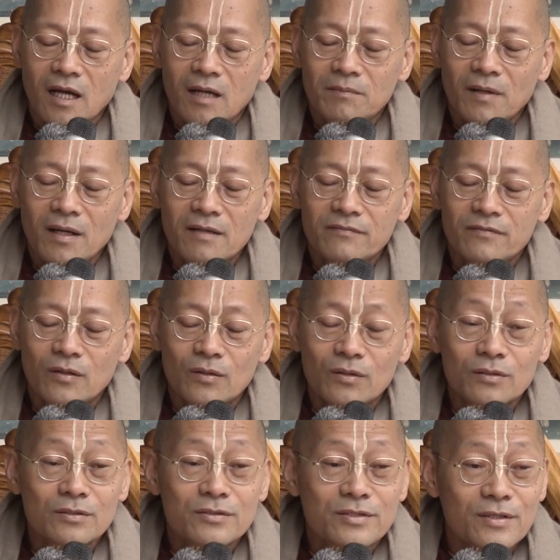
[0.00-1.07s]
above
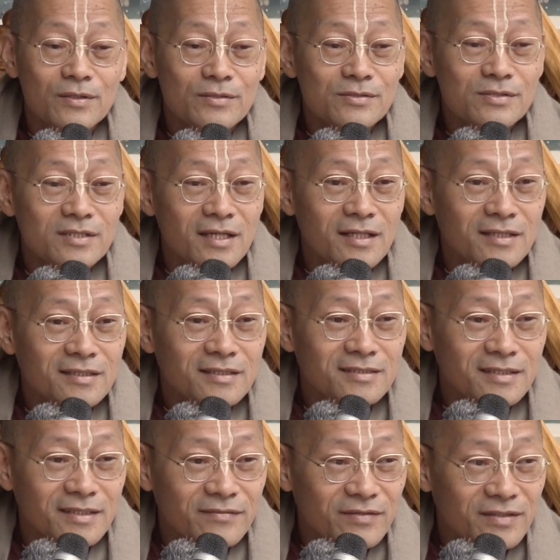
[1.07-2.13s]
all those
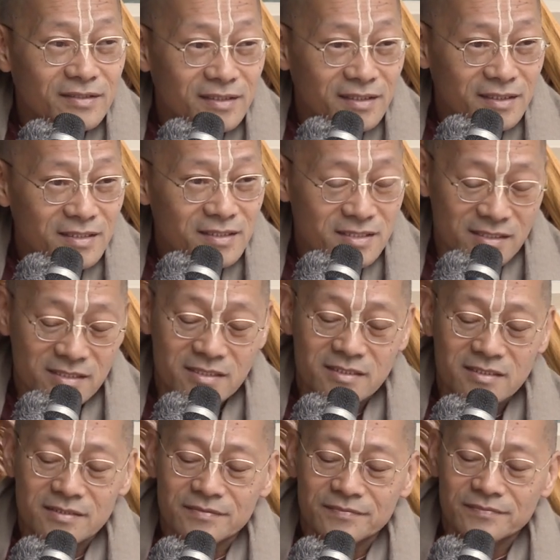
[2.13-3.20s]

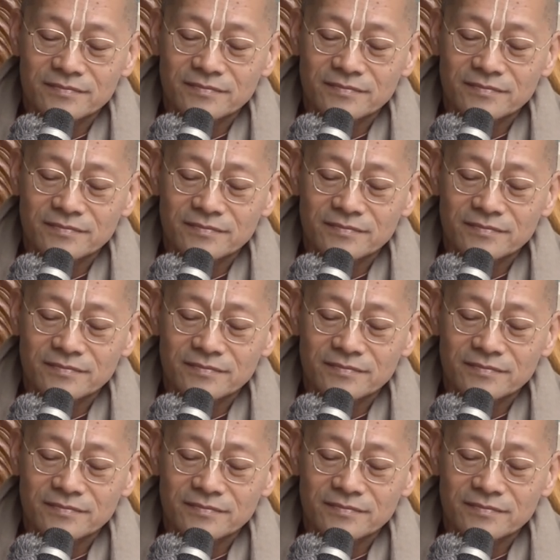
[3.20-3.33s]
activities.